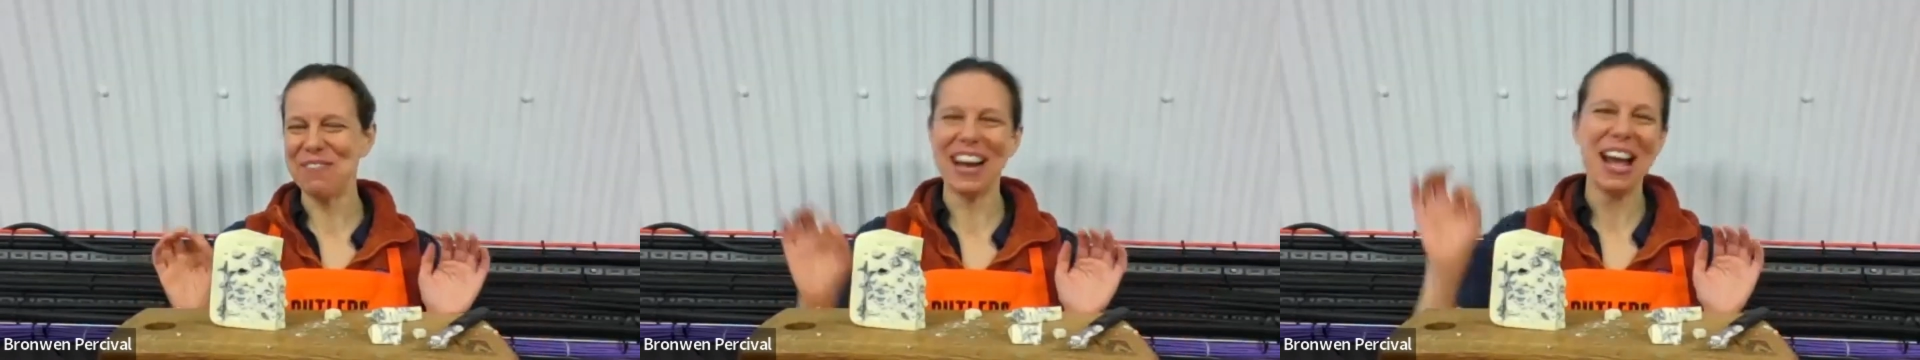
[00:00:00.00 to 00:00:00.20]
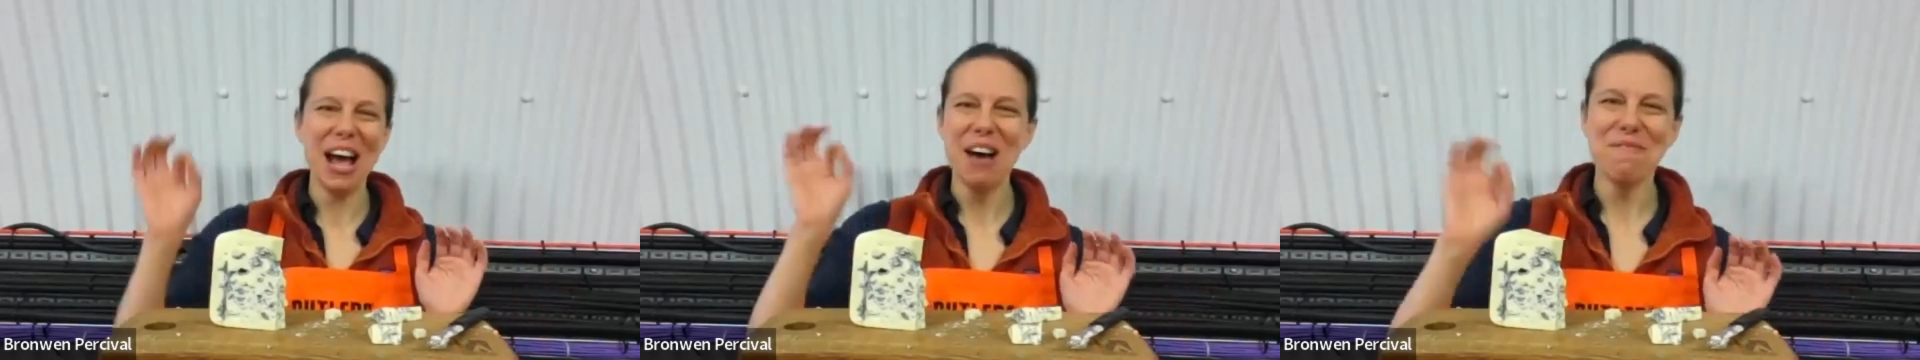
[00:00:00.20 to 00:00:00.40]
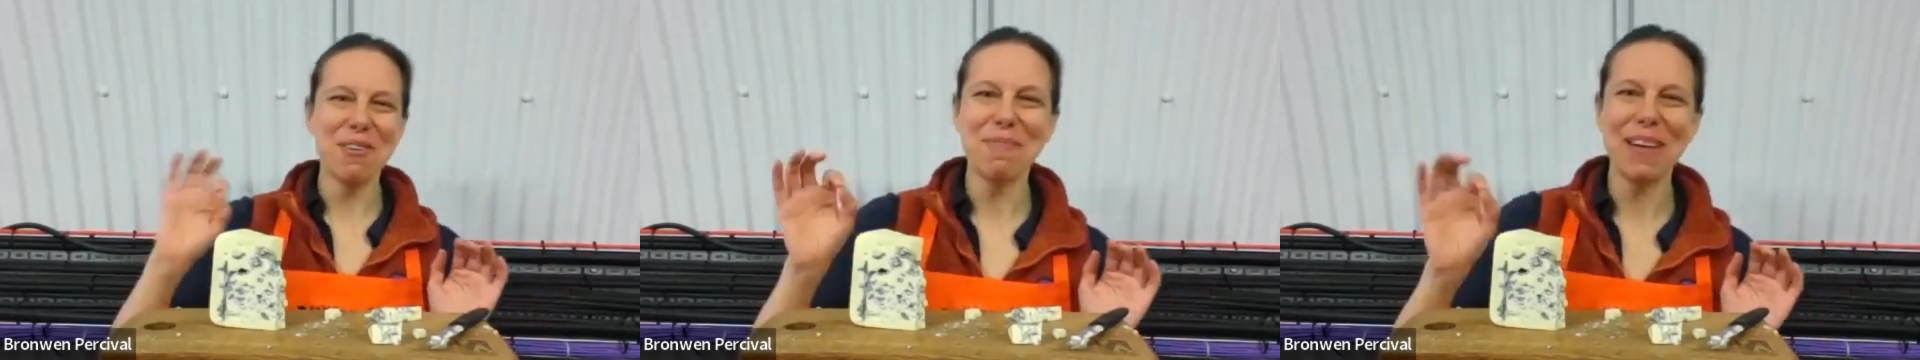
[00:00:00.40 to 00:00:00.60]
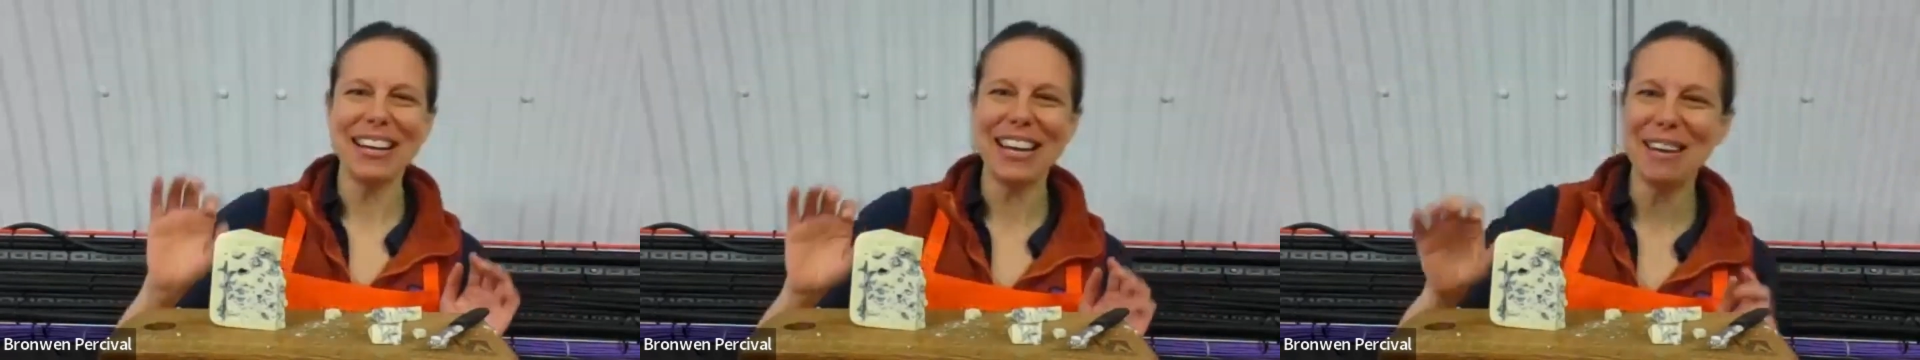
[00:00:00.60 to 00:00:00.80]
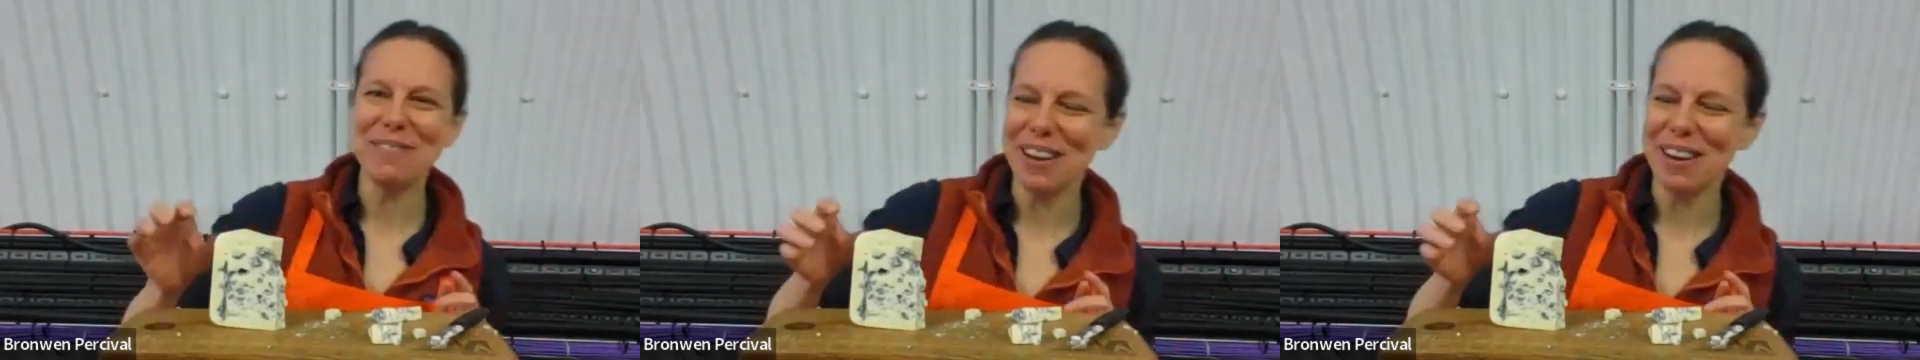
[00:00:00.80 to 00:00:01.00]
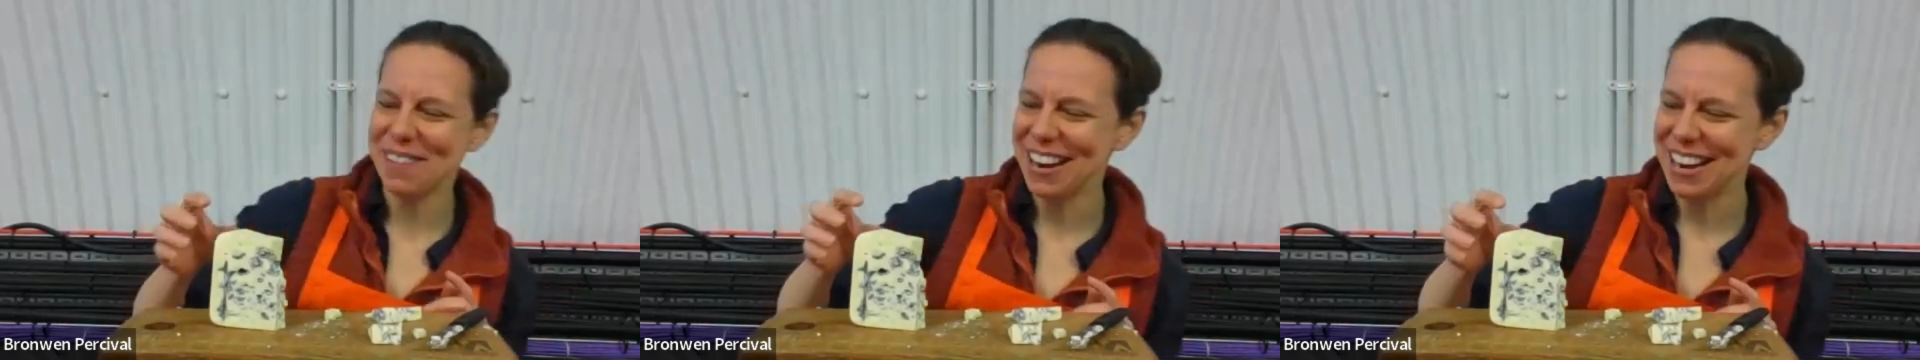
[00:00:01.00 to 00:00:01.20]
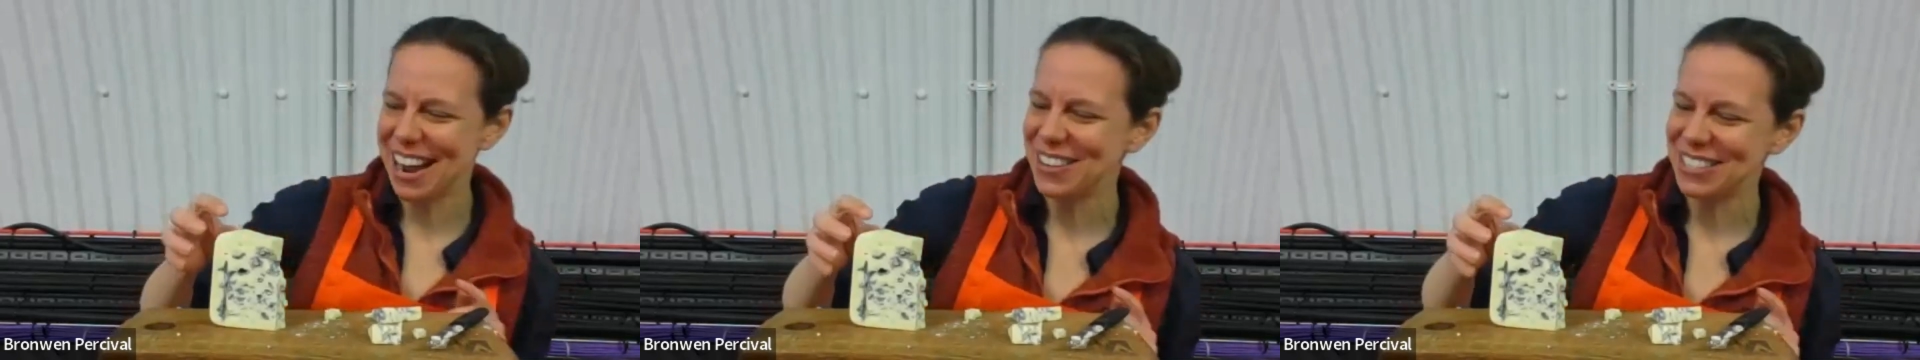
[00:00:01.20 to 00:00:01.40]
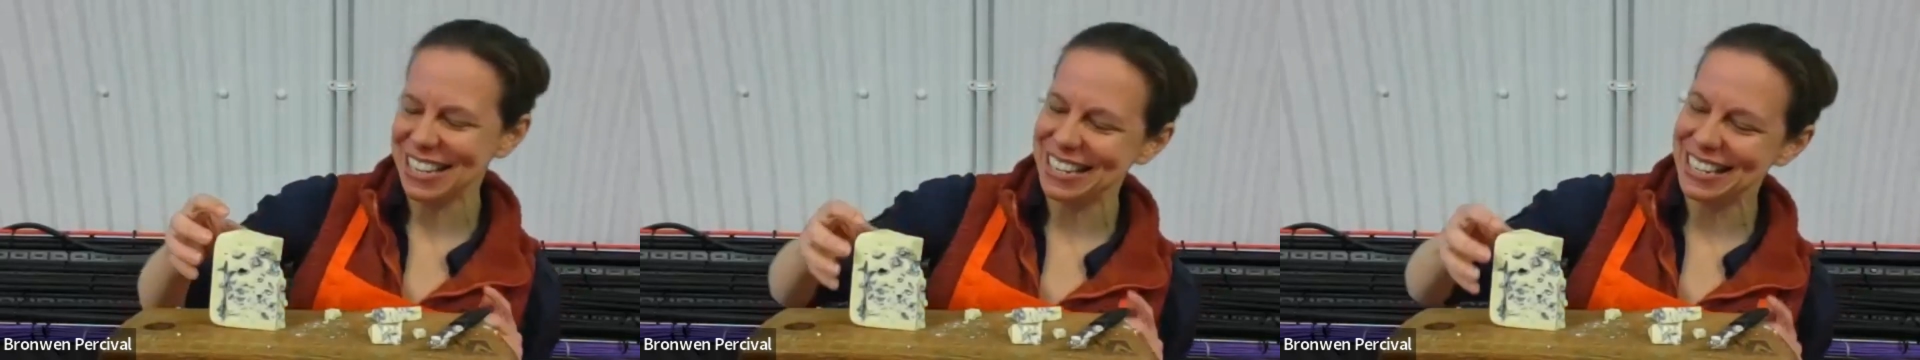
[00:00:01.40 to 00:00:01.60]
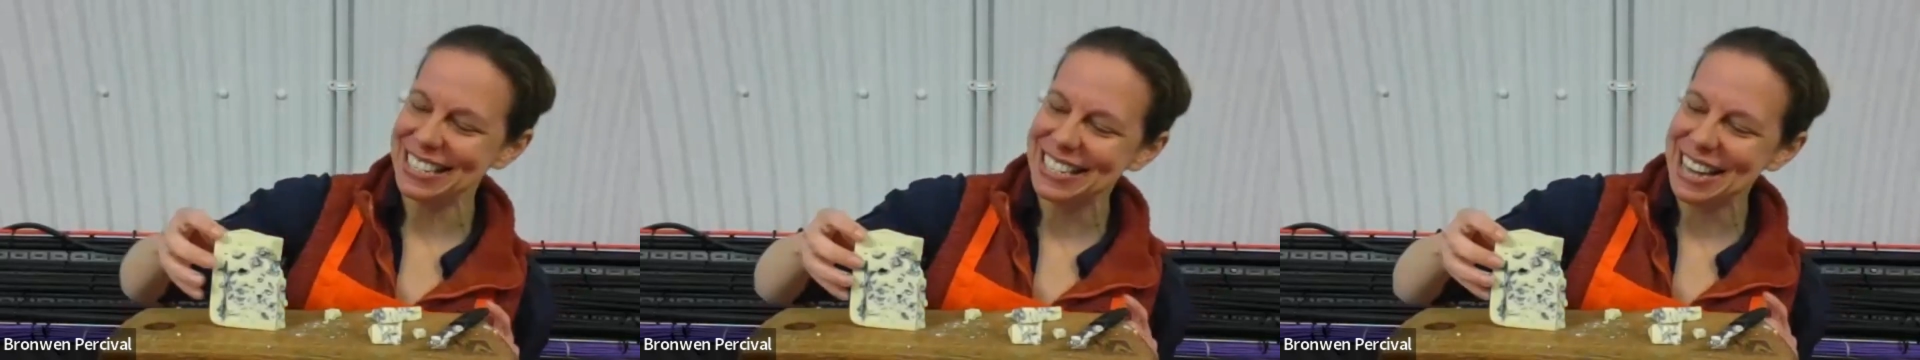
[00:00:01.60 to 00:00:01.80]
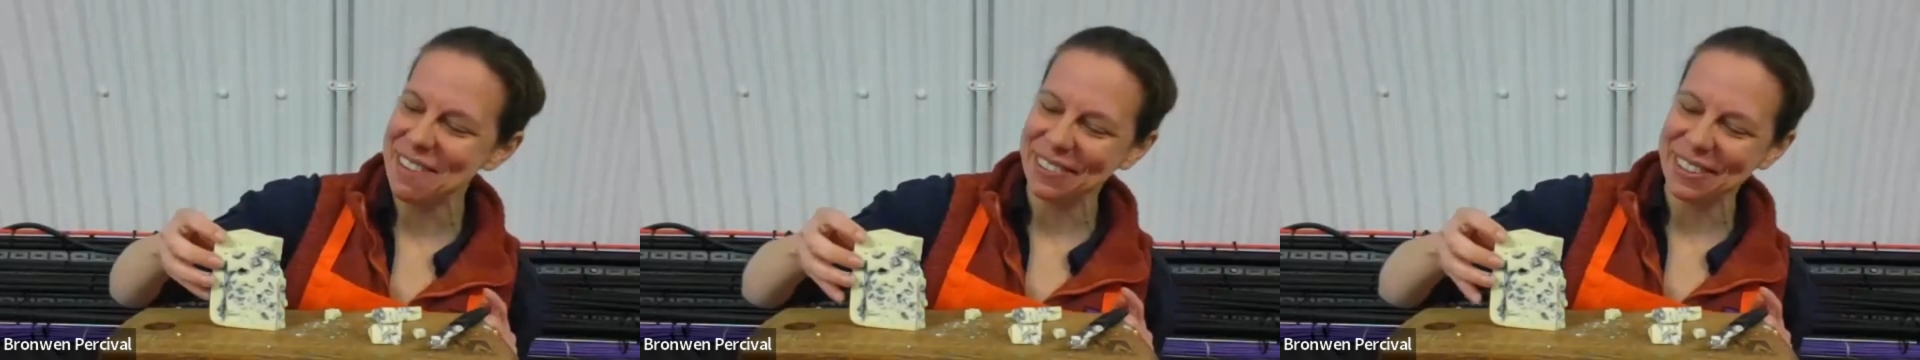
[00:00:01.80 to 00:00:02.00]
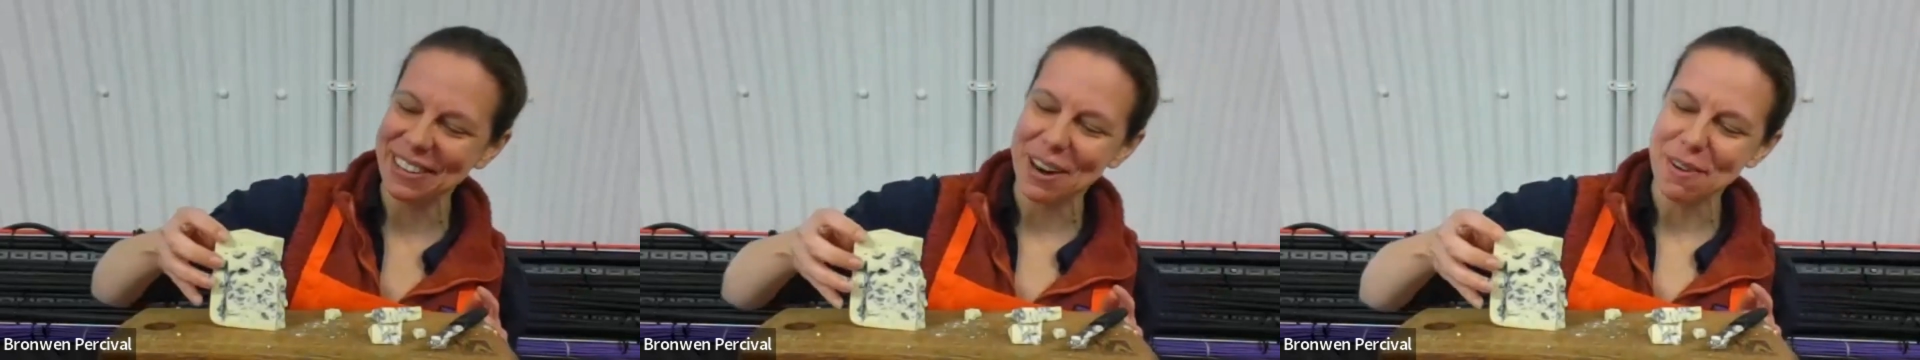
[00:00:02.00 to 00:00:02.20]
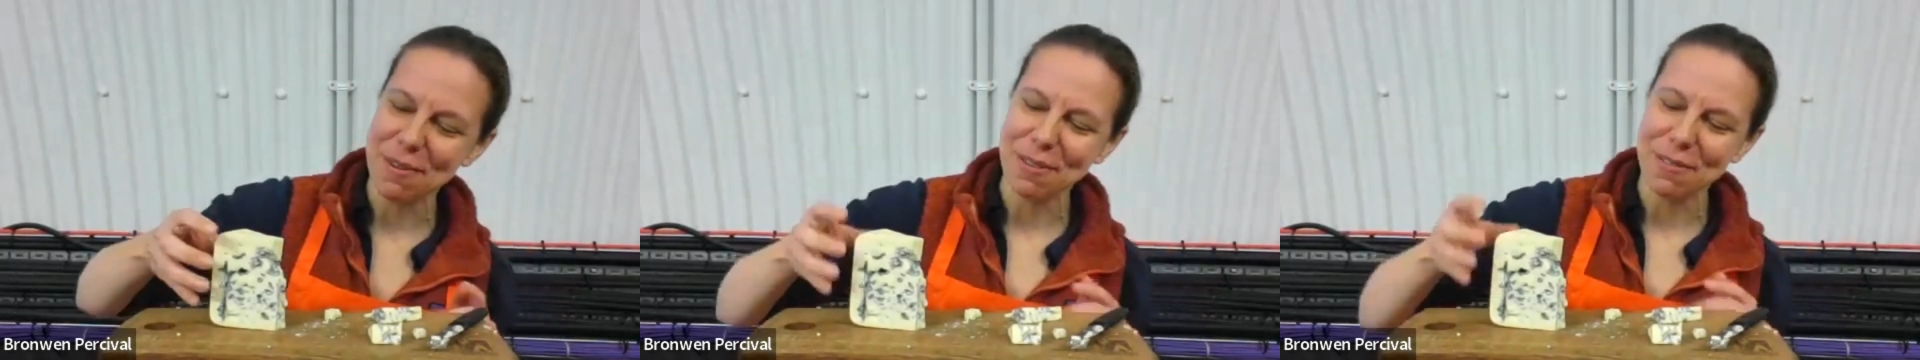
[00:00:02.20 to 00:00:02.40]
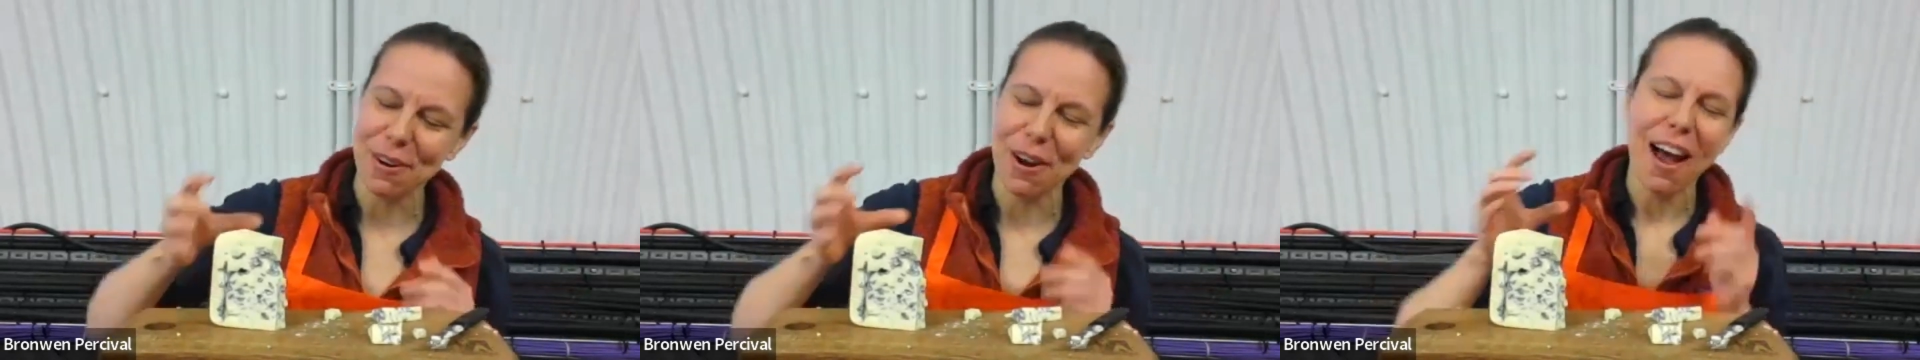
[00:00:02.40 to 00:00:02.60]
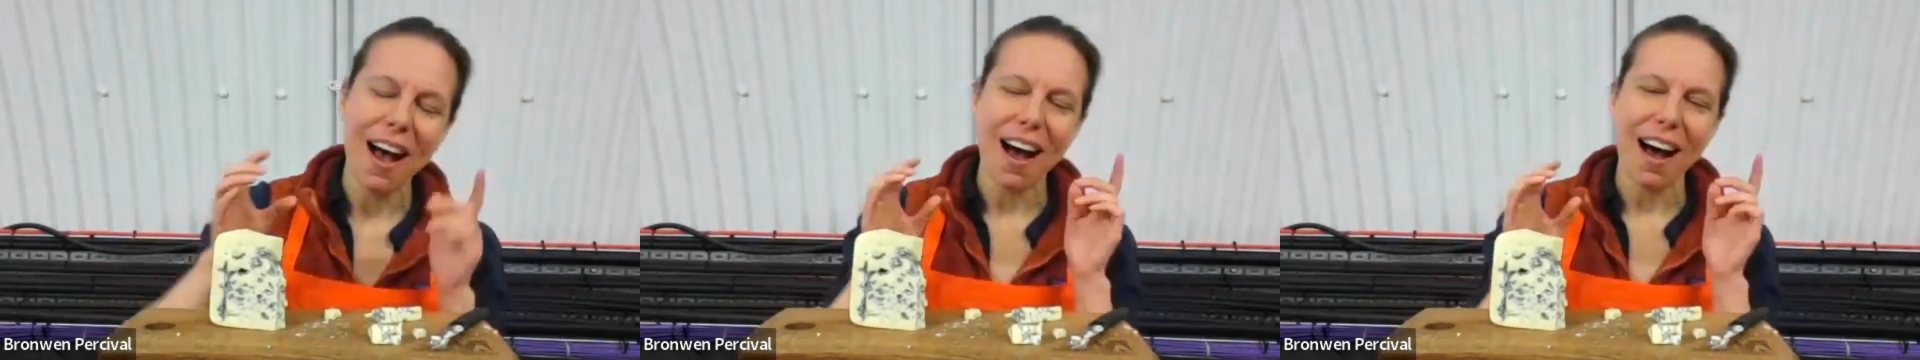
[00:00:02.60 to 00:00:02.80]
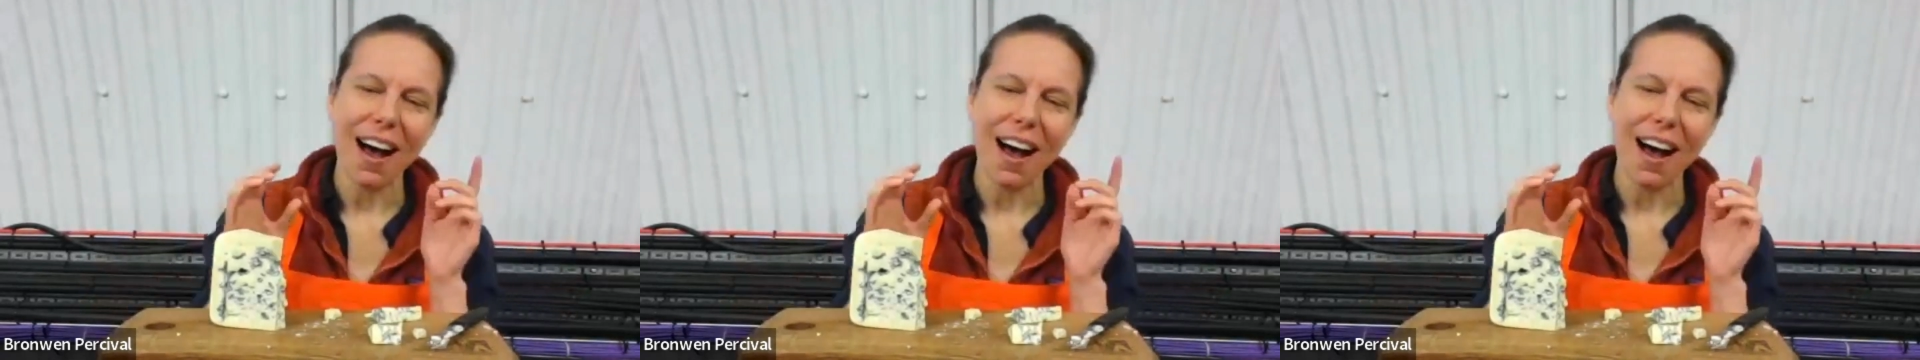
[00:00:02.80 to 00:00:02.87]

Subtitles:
I put my name down right now and say it's definitely not a Roquefort.